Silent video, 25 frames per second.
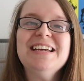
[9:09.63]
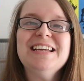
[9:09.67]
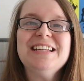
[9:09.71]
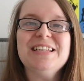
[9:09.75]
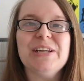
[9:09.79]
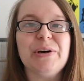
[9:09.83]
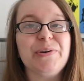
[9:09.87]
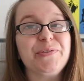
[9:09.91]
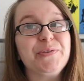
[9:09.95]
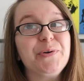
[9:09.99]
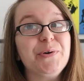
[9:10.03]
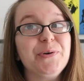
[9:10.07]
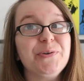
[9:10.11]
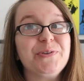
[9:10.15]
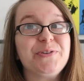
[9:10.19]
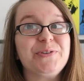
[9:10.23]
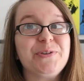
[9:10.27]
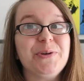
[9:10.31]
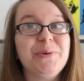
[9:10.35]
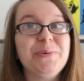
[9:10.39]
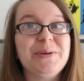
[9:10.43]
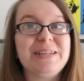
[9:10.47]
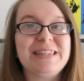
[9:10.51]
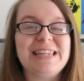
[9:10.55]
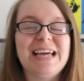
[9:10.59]
Now, of course,
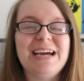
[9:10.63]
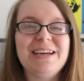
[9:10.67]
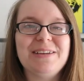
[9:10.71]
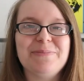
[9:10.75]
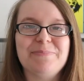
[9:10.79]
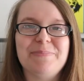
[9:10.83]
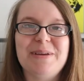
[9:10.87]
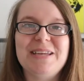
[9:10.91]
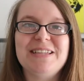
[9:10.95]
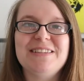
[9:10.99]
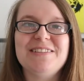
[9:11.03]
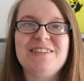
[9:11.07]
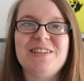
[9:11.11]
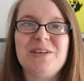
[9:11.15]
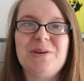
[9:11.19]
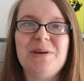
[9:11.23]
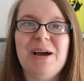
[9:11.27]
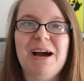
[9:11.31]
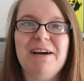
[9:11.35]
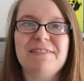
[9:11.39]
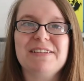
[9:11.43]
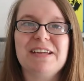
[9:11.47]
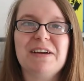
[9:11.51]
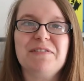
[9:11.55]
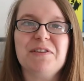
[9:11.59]
doing that means that you
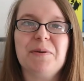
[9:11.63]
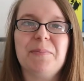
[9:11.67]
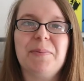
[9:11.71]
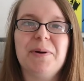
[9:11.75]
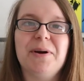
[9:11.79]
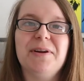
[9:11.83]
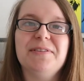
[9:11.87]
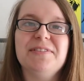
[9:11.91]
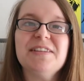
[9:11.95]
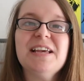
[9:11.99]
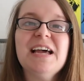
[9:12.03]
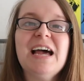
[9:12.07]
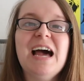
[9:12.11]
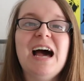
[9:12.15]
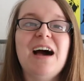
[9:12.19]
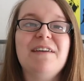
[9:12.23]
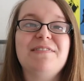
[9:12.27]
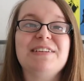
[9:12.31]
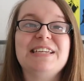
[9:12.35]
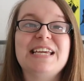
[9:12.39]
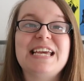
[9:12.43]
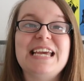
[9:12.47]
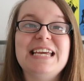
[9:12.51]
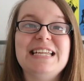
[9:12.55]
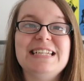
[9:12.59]
have to have your bird
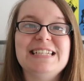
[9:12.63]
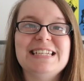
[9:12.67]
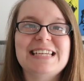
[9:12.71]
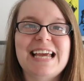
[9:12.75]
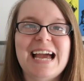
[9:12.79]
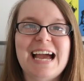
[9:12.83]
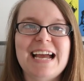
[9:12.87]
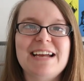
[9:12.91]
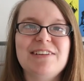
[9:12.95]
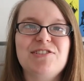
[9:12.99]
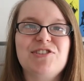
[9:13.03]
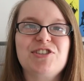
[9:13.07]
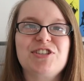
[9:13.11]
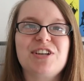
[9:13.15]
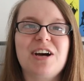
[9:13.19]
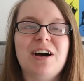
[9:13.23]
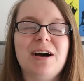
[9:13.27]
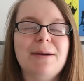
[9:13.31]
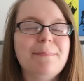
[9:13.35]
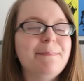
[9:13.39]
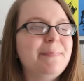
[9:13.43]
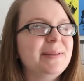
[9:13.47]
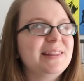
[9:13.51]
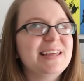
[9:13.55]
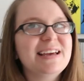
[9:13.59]
having in-cage
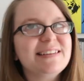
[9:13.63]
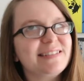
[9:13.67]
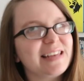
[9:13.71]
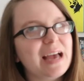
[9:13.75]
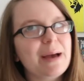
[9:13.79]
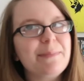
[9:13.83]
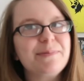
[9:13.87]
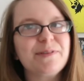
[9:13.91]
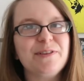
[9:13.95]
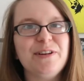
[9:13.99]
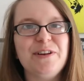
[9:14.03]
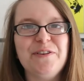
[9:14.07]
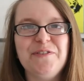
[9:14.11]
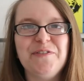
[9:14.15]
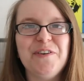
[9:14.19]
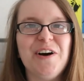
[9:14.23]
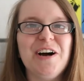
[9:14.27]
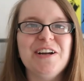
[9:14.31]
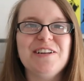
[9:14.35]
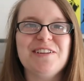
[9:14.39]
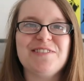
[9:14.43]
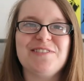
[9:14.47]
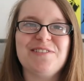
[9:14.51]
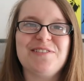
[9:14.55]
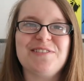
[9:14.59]
time, but that's absolutely
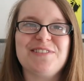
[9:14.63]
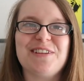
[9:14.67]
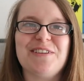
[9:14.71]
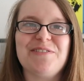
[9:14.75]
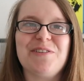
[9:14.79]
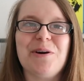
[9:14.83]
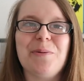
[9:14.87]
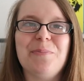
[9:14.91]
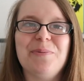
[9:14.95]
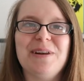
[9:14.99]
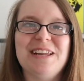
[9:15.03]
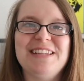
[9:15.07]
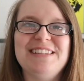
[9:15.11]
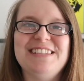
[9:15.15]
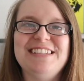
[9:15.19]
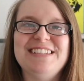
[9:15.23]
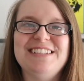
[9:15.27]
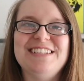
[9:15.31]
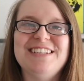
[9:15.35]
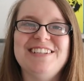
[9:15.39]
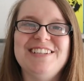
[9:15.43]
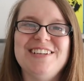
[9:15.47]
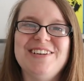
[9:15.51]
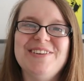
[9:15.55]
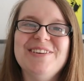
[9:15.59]
fine as long as they've got plenty
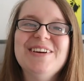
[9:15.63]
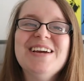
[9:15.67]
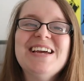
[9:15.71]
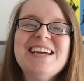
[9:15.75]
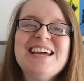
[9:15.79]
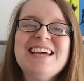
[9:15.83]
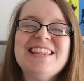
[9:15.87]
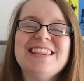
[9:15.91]
to do.